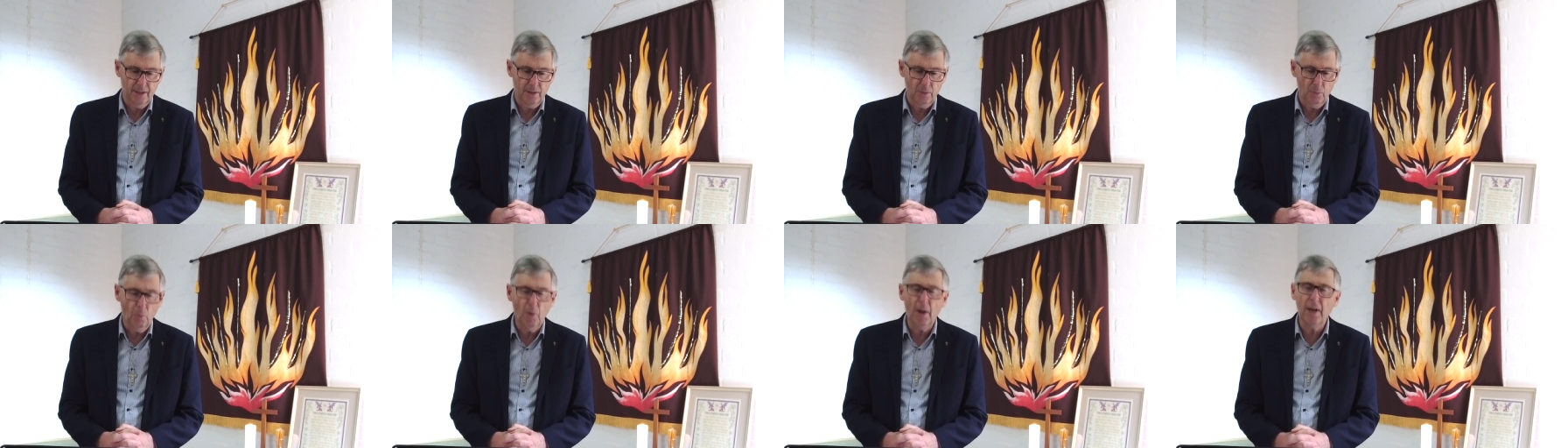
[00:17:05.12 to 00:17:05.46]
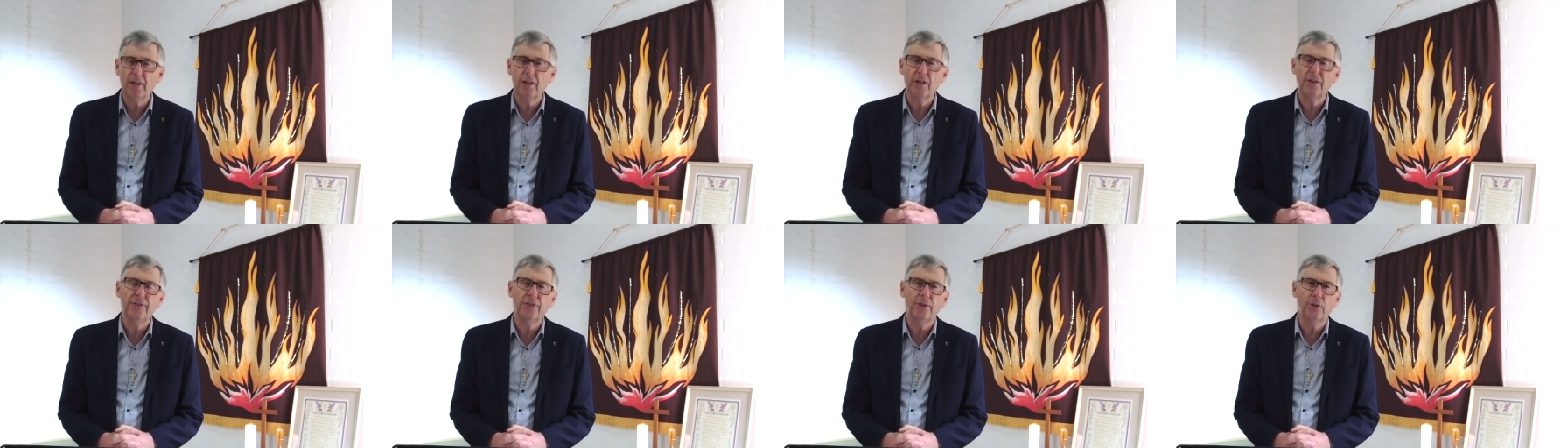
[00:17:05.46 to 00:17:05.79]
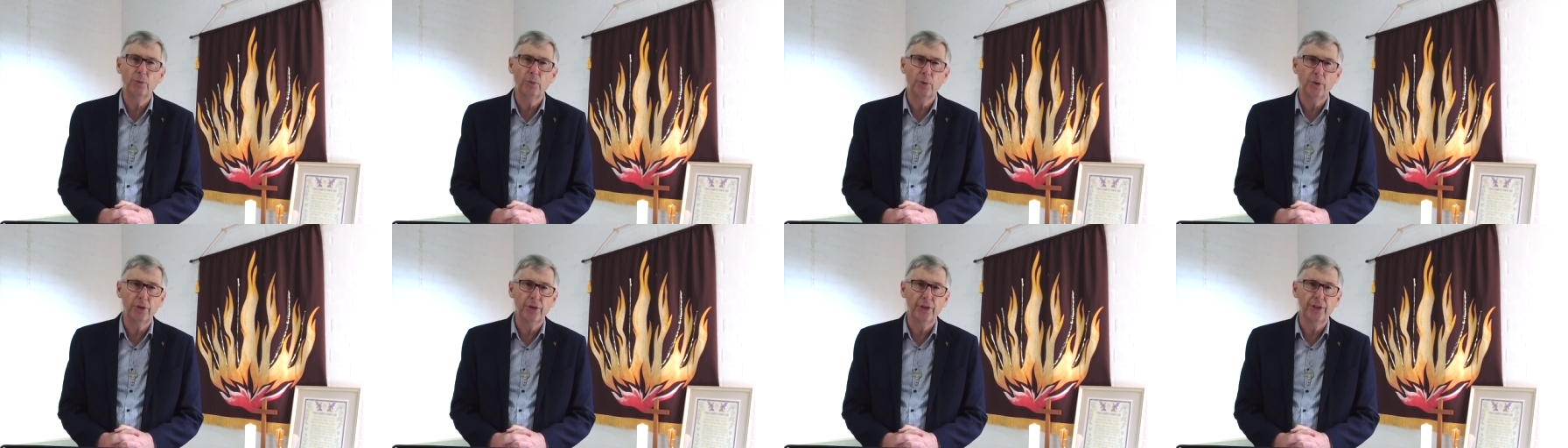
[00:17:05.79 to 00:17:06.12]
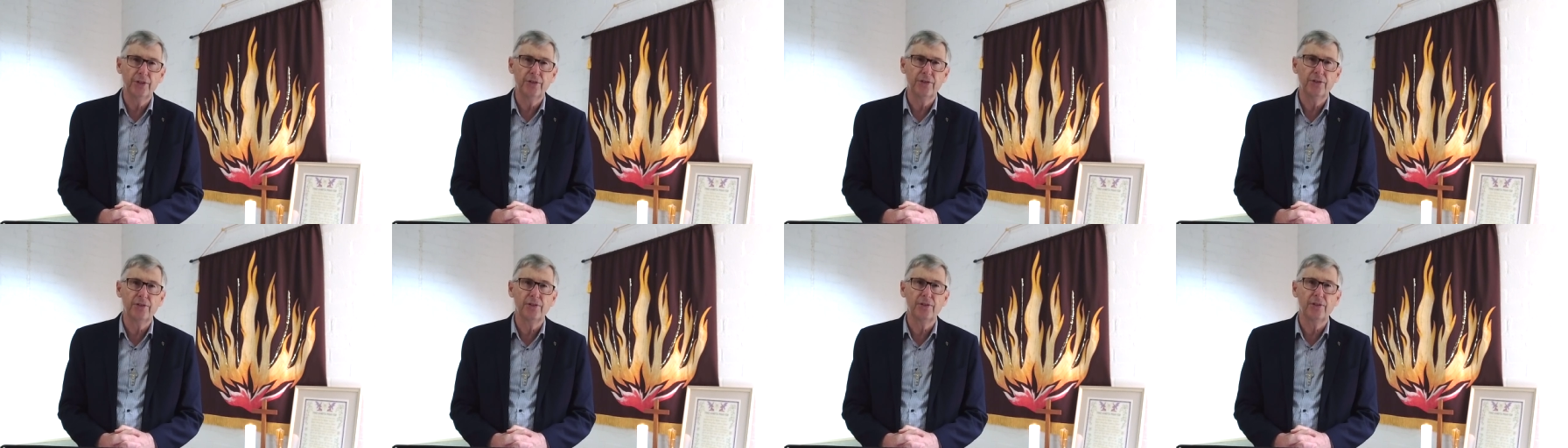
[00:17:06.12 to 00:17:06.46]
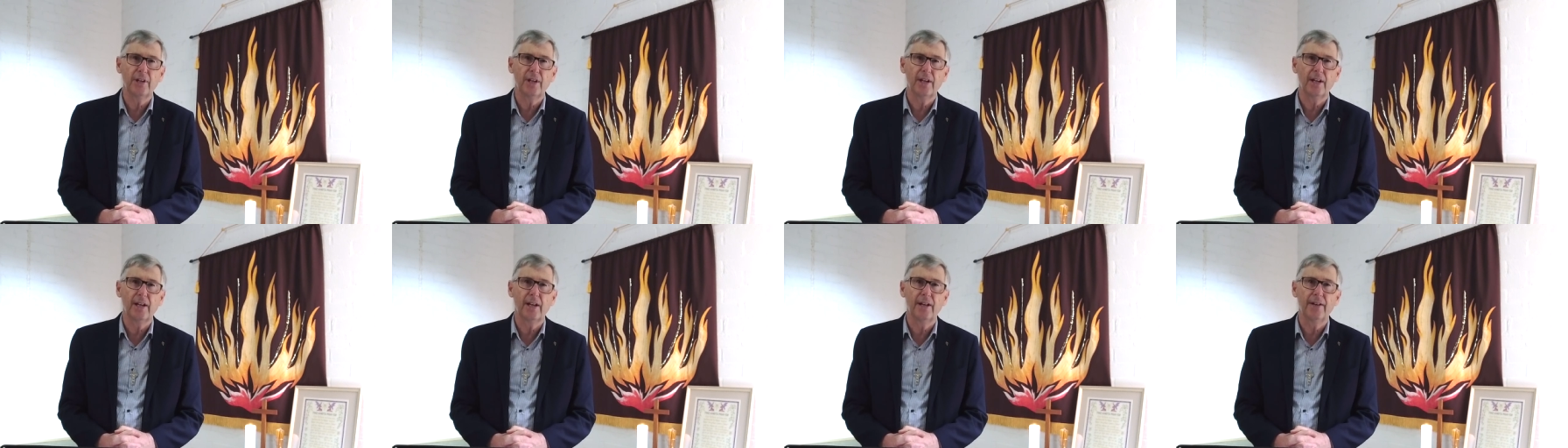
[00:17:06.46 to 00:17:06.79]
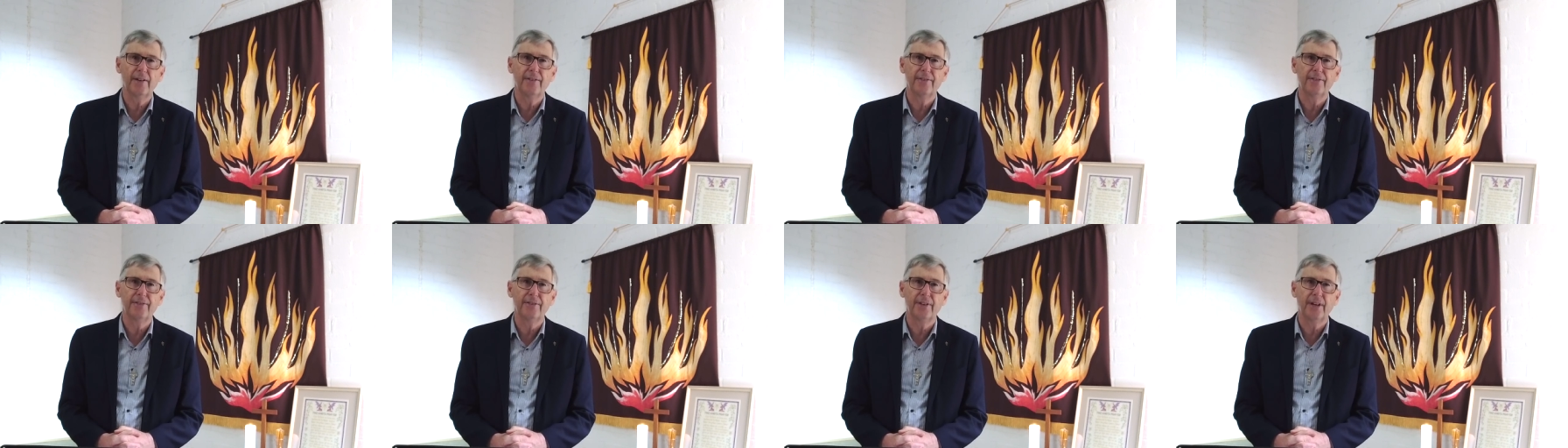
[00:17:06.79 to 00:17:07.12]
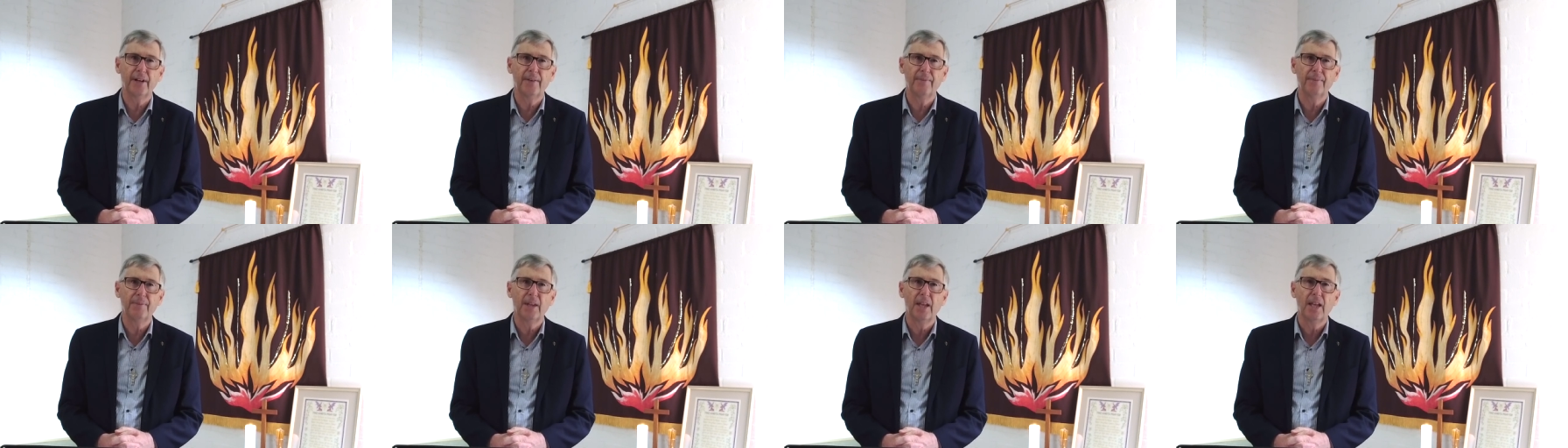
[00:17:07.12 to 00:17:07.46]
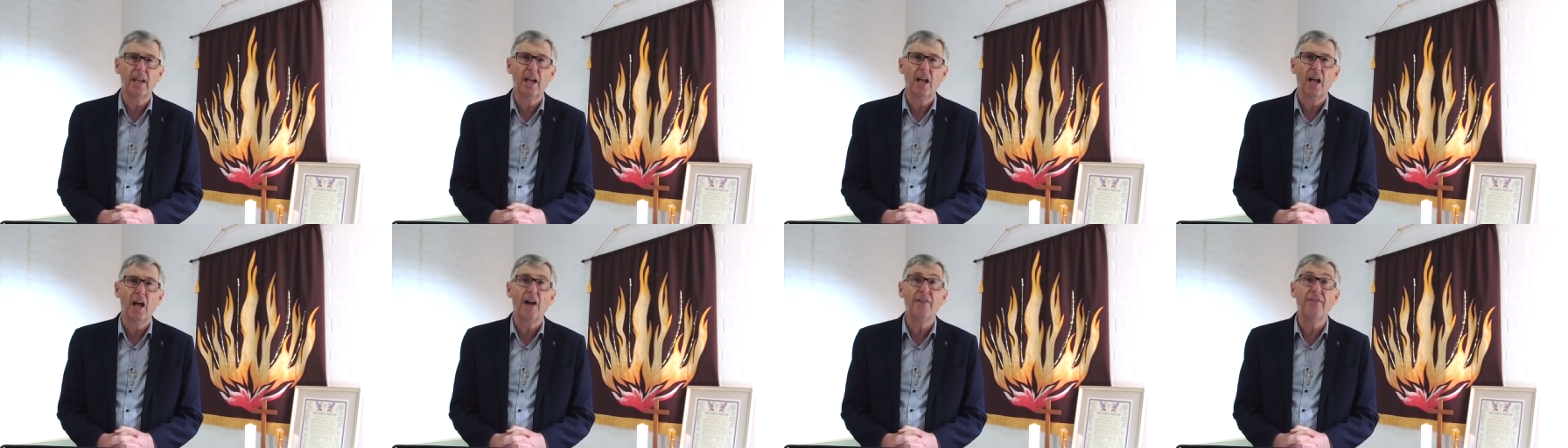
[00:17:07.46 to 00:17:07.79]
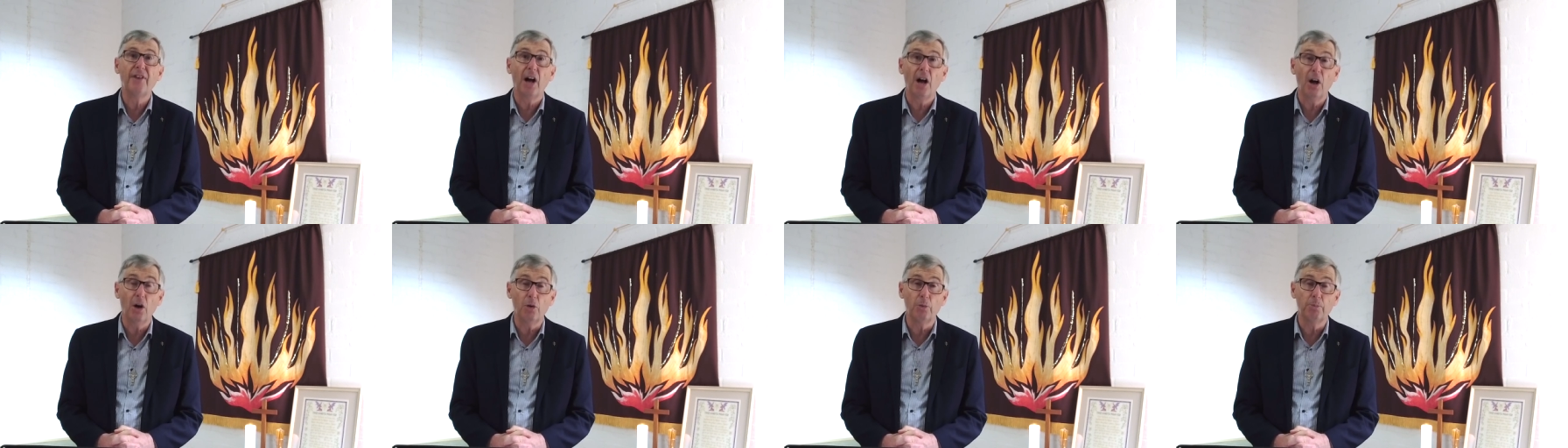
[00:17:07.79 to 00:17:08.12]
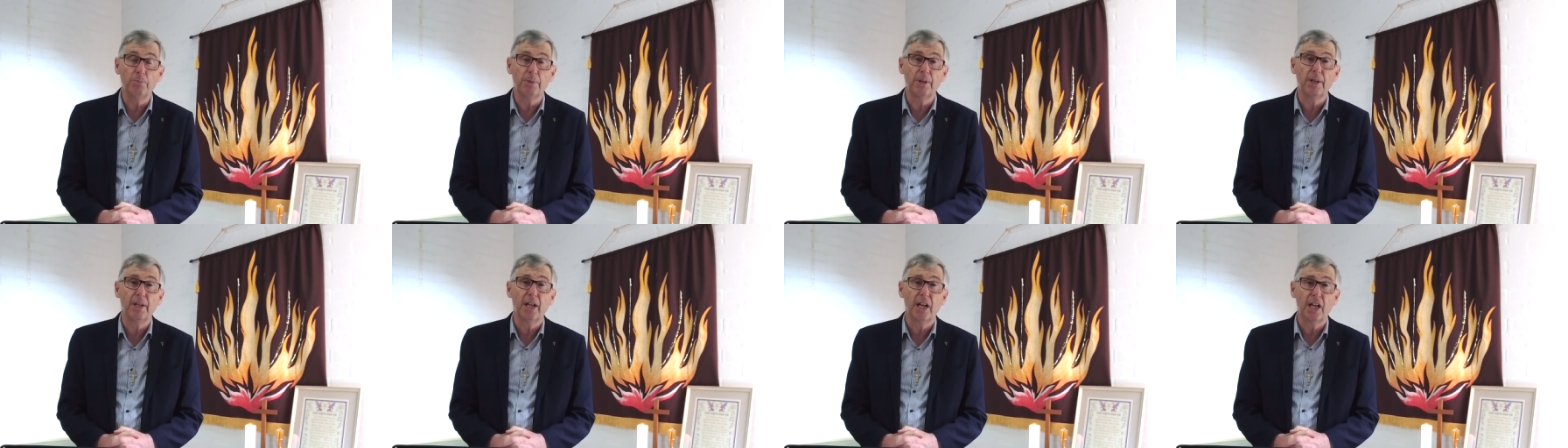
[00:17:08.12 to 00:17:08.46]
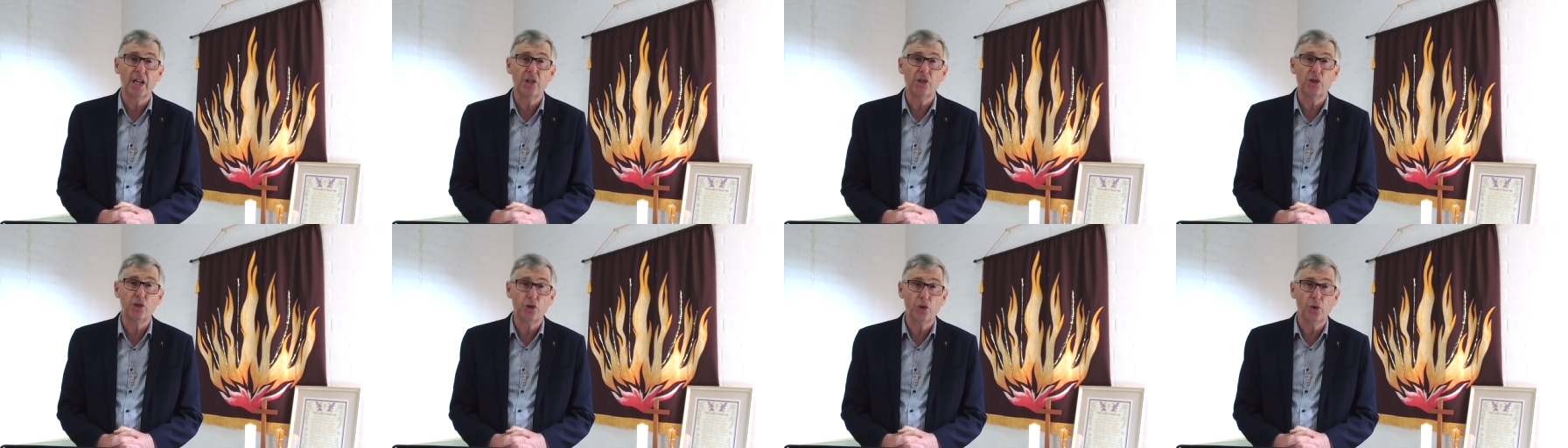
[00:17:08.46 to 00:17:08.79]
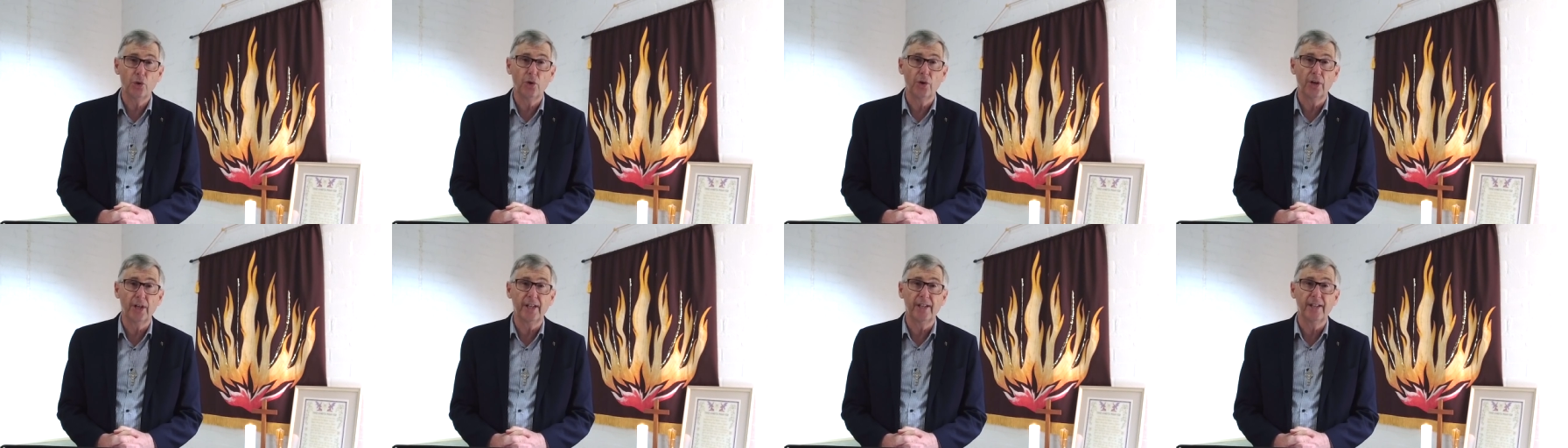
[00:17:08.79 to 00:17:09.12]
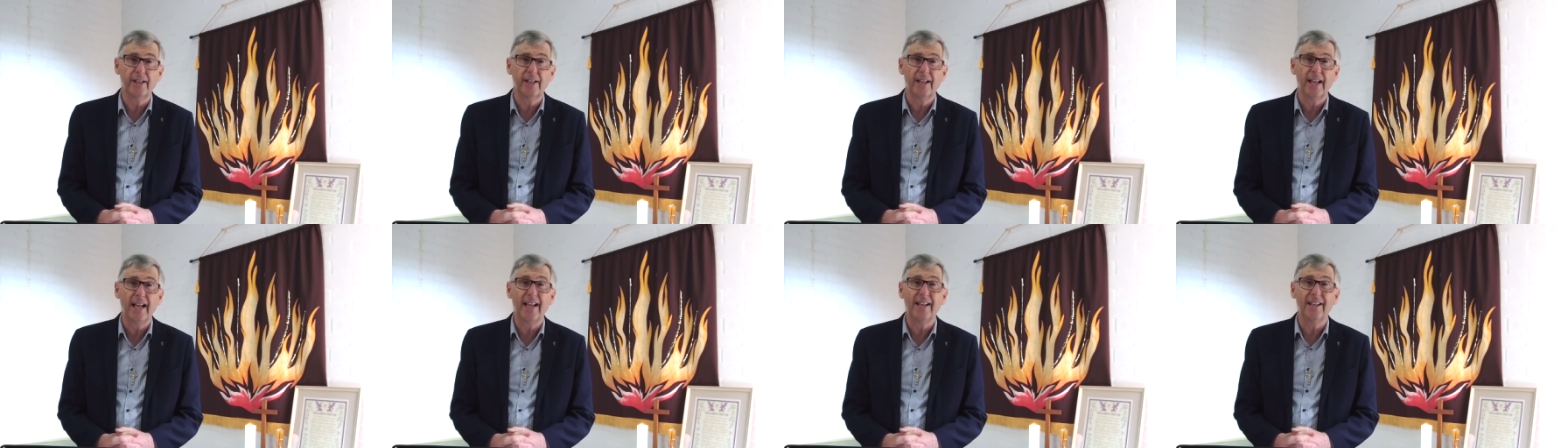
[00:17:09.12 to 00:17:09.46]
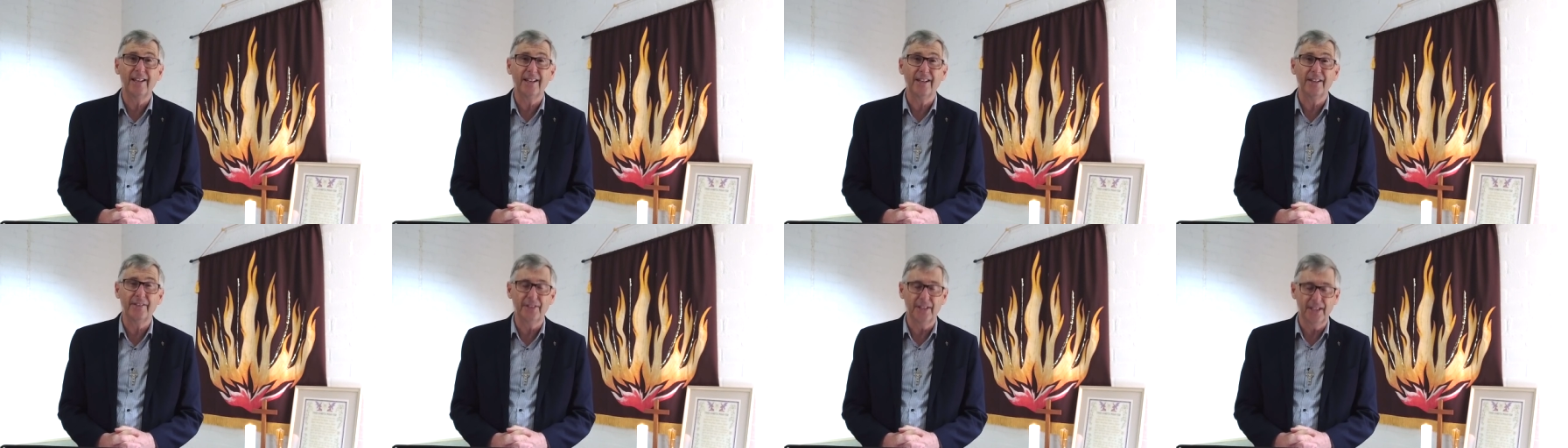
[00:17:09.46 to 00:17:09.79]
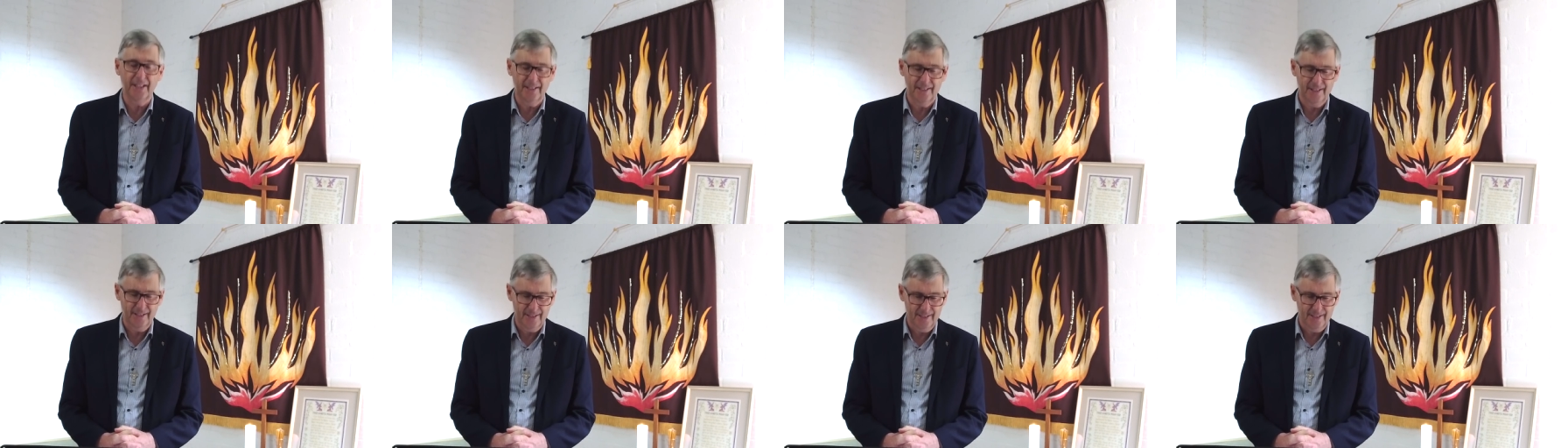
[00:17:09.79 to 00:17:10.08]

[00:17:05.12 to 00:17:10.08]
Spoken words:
Wonderful words of hope and joy and living.